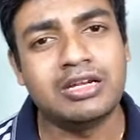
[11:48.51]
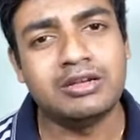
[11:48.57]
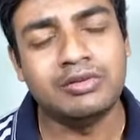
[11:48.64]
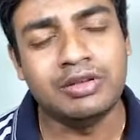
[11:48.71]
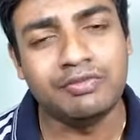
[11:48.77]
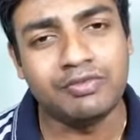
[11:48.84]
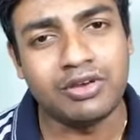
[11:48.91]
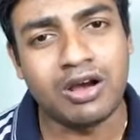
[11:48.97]

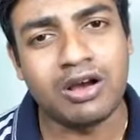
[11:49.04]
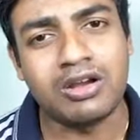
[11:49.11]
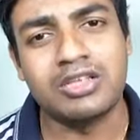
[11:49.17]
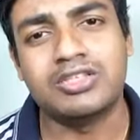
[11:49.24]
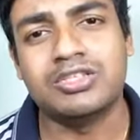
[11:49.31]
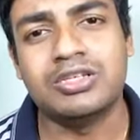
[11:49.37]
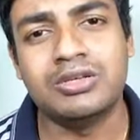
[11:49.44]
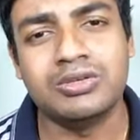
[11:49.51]
If God
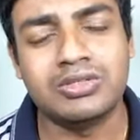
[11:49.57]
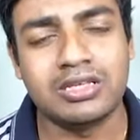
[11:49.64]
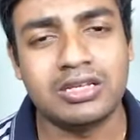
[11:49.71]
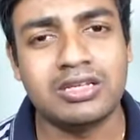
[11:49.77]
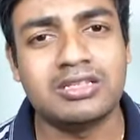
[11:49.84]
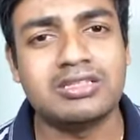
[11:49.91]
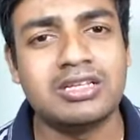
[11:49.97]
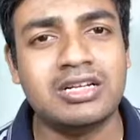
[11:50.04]
is using
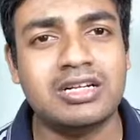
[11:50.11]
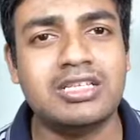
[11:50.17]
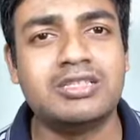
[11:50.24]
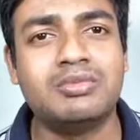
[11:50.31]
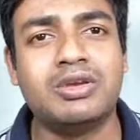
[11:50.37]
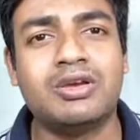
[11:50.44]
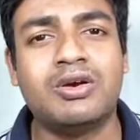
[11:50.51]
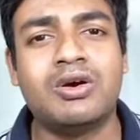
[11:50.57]
us, it is
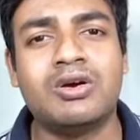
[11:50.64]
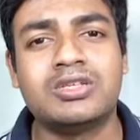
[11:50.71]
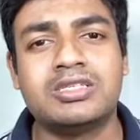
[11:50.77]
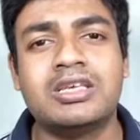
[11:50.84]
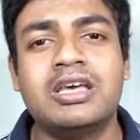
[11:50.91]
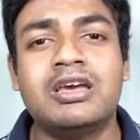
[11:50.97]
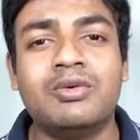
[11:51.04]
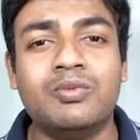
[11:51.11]
because
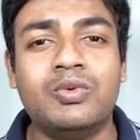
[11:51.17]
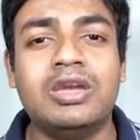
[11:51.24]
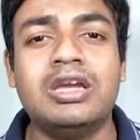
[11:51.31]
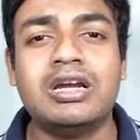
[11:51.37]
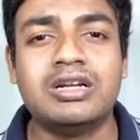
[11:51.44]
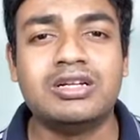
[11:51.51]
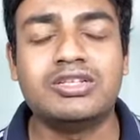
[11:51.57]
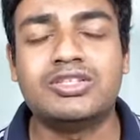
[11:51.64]
we
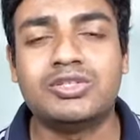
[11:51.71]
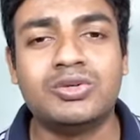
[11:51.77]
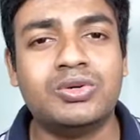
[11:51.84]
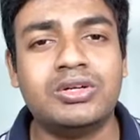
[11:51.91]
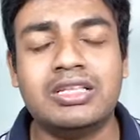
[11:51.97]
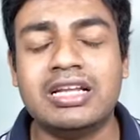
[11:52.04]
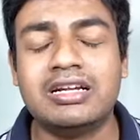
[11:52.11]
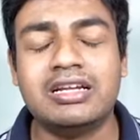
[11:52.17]

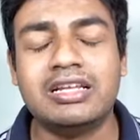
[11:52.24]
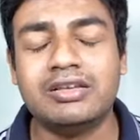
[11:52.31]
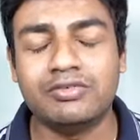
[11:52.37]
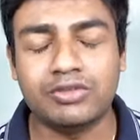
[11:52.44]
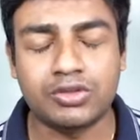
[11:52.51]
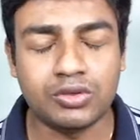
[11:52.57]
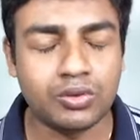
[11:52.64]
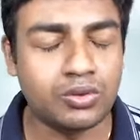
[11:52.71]
understood that
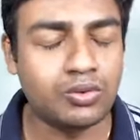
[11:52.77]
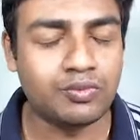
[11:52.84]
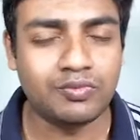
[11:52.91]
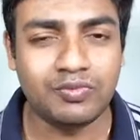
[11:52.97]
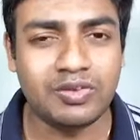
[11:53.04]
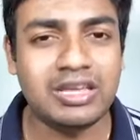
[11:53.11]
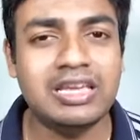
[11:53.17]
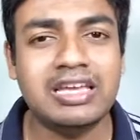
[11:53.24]
through,
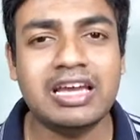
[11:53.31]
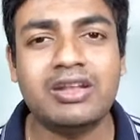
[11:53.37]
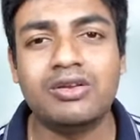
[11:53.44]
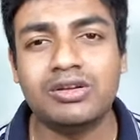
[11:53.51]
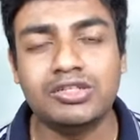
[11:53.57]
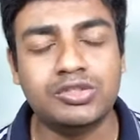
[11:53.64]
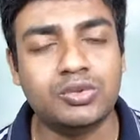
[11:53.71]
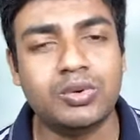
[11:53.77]
we
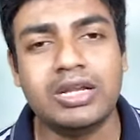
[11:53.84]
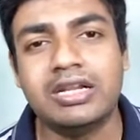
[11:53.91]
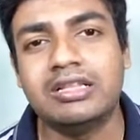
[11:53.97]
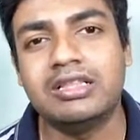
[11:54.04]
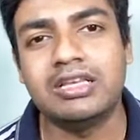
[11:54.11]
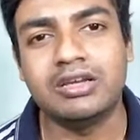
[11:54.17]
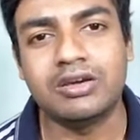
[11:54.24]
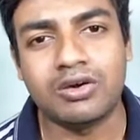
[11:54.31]
cannot do
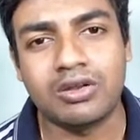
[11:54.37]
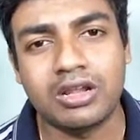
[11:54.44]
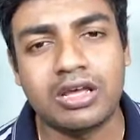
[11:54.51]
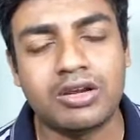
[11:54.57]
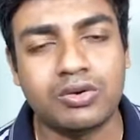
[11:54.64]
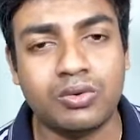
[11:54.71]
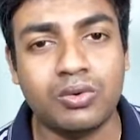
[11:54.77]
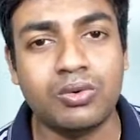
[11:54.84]
anything on our
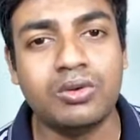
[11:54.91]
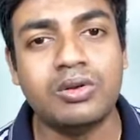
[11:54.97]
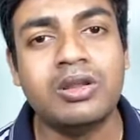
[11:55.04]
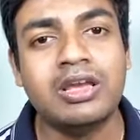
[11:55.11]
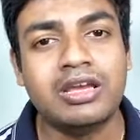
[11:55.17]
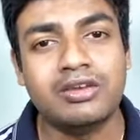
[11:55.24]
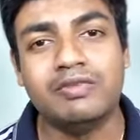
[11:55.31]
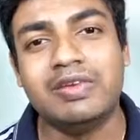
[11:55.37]
own.
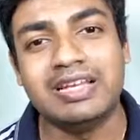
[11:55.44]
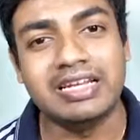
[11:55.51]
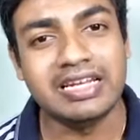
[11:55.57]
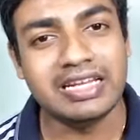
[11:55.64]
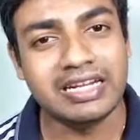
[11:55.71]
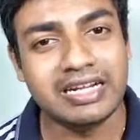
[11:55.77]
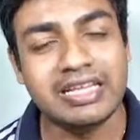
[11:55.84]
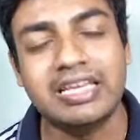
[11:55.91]
We
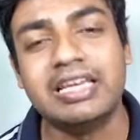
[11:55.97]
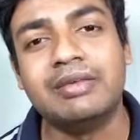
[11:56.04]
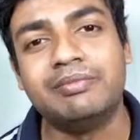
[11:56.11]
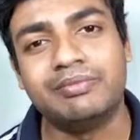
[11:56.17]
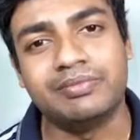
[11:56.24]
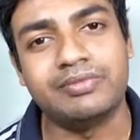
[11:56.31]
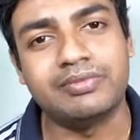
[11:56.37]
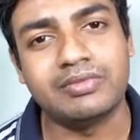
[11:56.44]
need him.
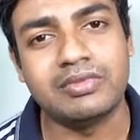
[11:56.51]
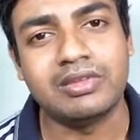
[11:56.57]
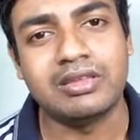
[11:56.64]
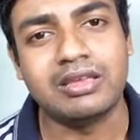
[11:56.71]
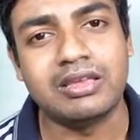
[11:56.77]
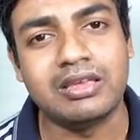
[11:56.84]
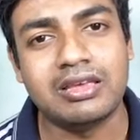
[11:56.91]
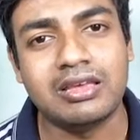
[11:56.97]

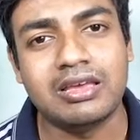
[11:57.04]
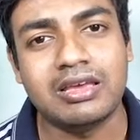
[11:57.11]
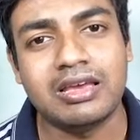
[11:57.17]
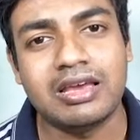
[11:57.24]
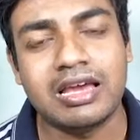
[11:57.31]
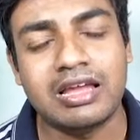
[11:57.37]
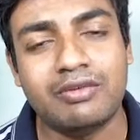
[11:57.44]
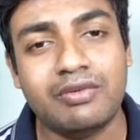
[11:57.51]

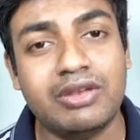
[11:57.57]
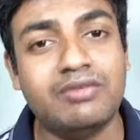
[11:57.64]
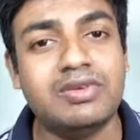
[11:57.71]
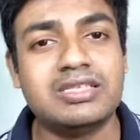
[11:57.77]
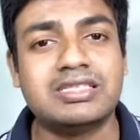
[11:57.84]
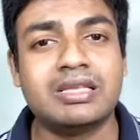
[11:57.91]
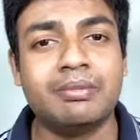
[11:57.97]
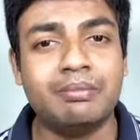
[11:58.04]
And when we
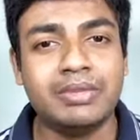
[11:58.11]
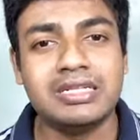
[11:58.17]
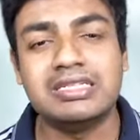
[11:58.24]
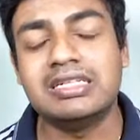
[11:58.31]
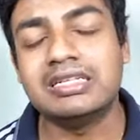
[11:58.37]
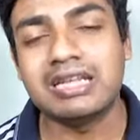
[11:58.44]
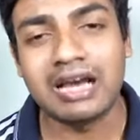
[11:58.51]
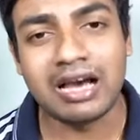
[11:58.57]

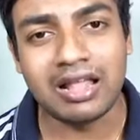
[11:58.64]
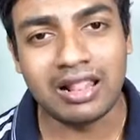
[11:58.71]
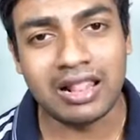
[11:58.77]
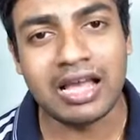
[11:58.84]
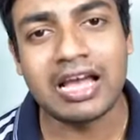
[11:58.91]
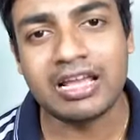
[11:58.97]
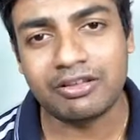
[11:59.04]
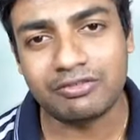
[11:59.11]
submitted our
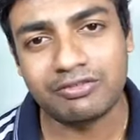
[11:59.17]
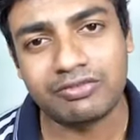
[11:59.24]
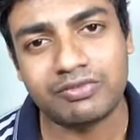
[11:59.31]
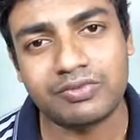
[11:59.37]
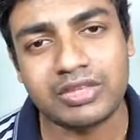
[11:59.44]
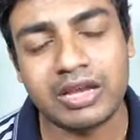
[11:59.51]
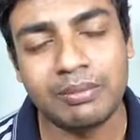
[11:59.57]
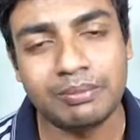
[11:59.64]
life
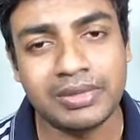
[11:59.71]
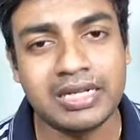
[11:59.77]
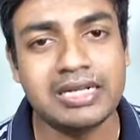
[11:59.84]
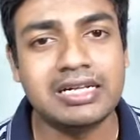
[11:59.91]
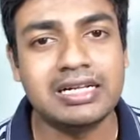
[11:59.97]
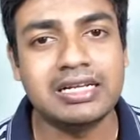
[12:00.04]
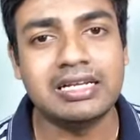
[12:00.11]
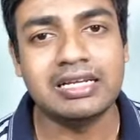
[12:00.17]

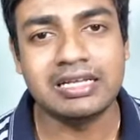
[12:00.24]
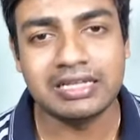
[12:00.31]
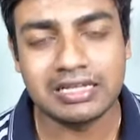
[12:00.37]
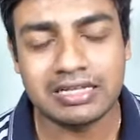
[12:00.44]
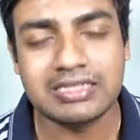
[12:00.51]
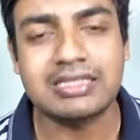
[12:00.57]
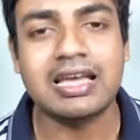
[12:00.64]
completely in his